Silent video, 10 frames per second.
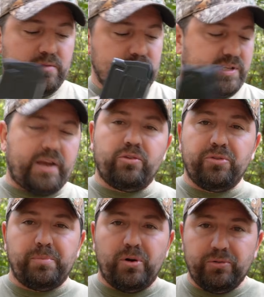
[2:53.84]
cycle
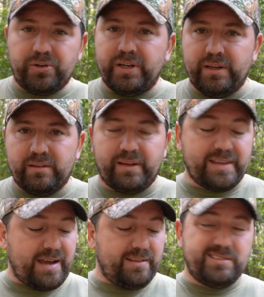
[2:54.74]
the bolt or anything like
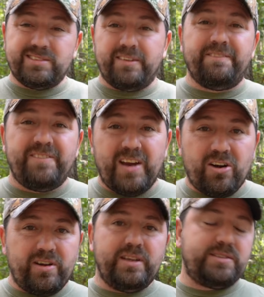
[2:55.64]
that. And this is a
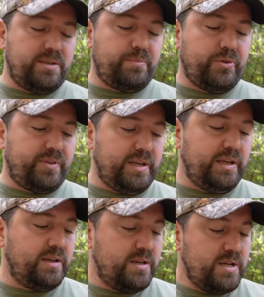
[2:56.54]
very simple
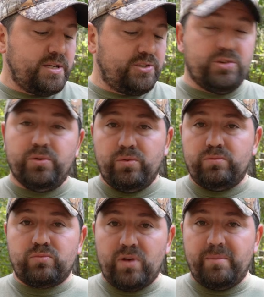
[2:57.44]
thing to
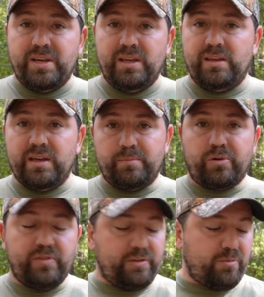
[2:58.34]
remedy and
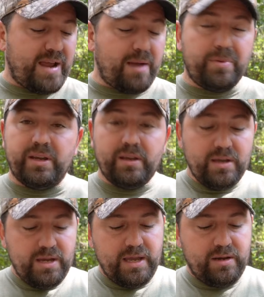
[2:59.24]
prevent from happening.
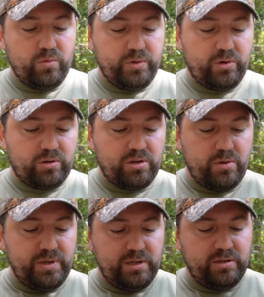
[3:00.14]
And when you're
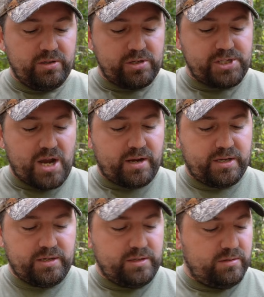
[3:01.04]
loading your
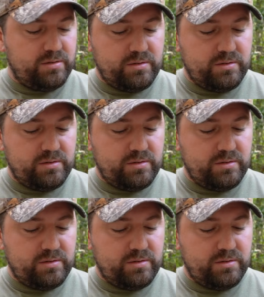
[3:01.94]
shotgun,